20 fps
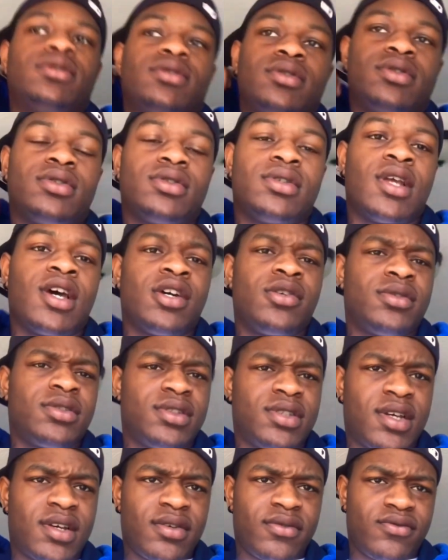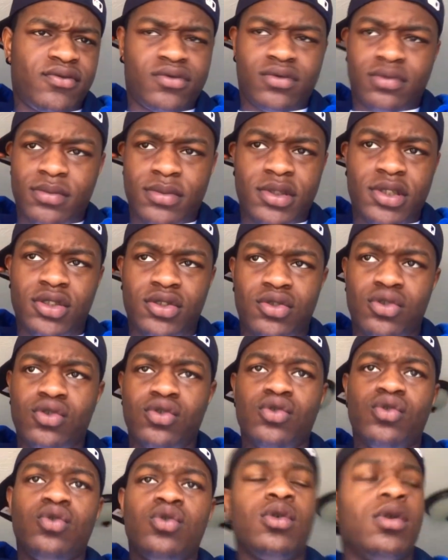now it's time for me
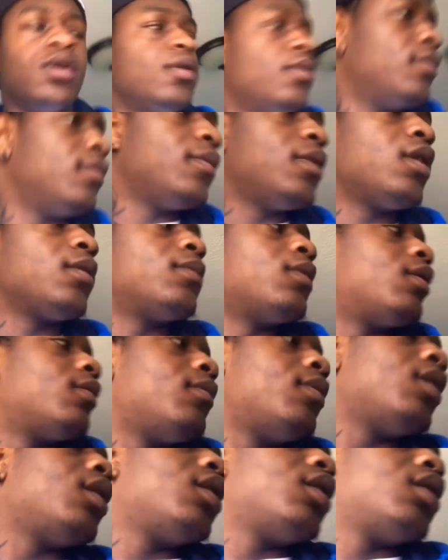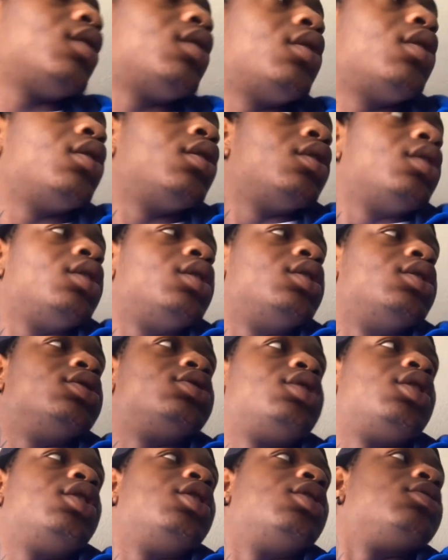to make my bed,
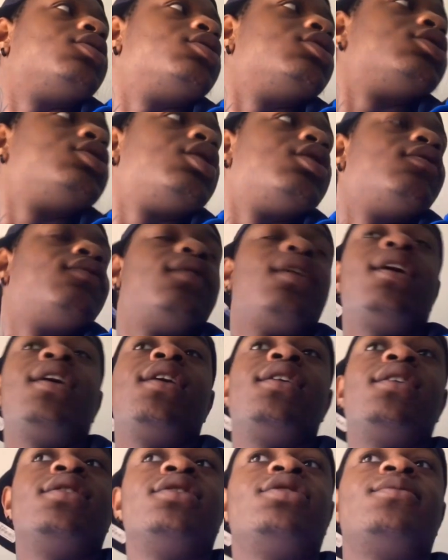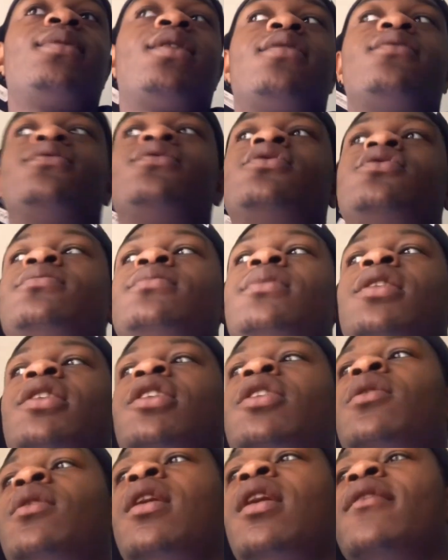straighten out the stuff that is in my room. I
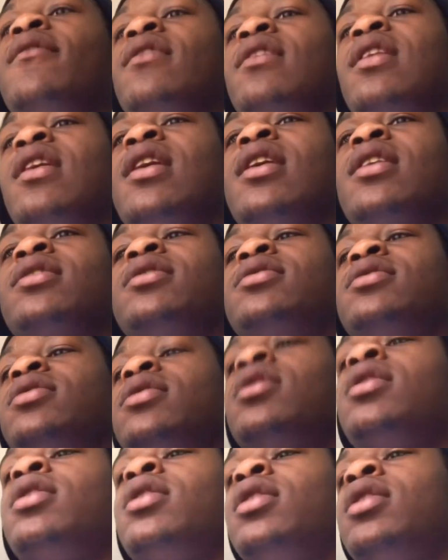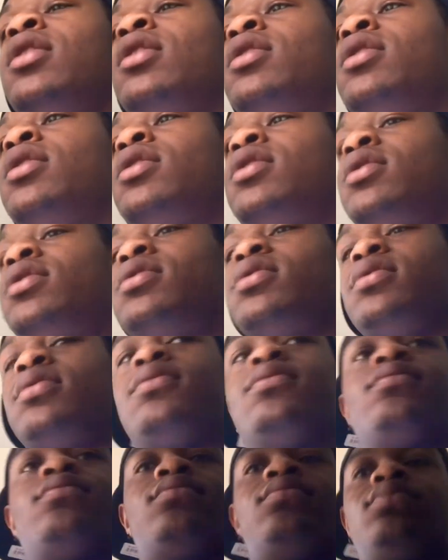don't have a lot.
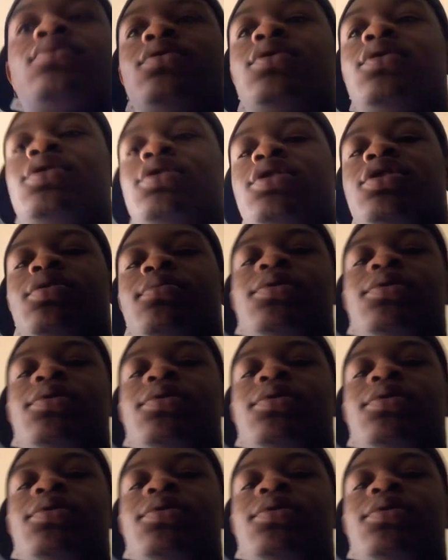Um, so this should be